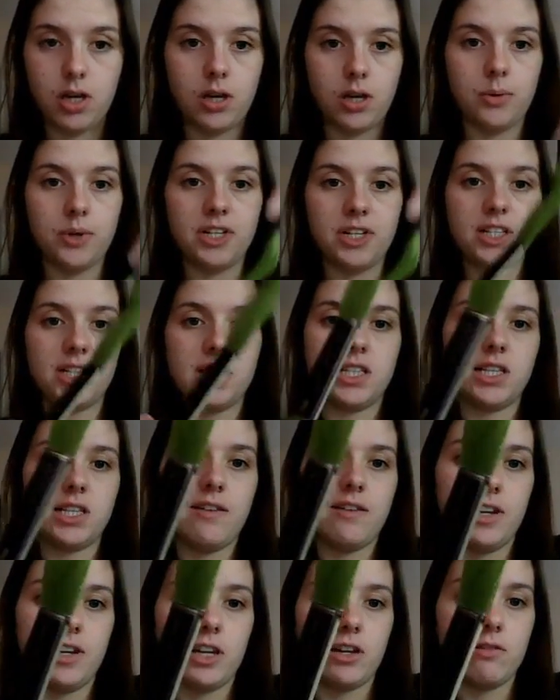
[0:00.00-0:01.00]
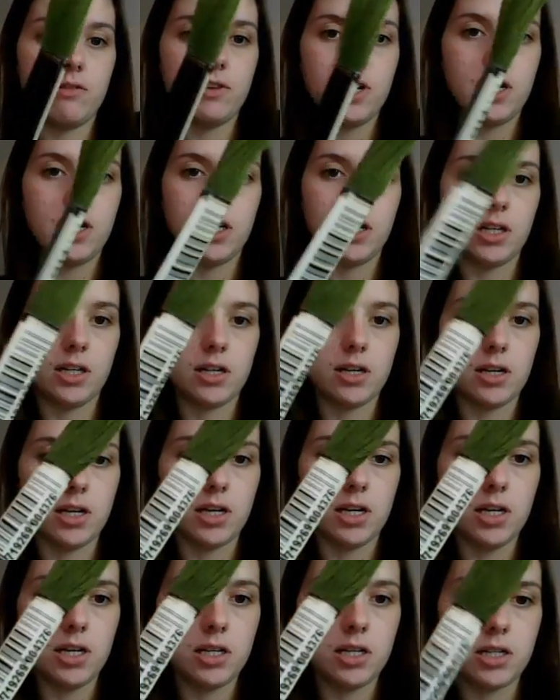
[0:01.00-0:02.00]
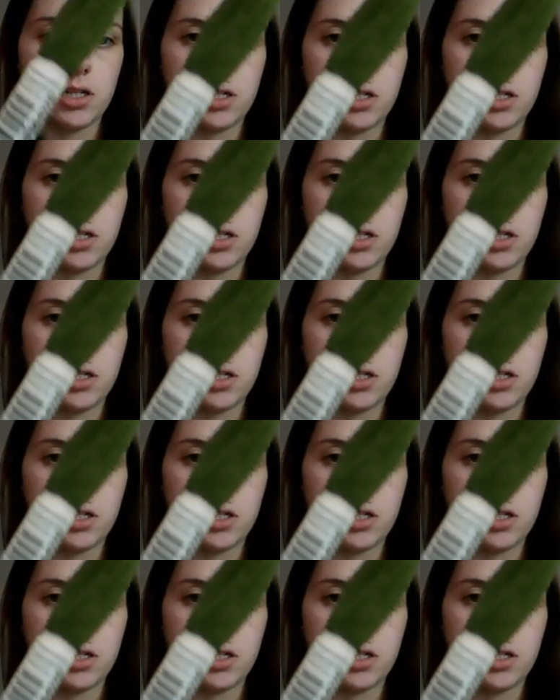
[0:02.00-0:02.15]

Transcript: It's this lovely green colour,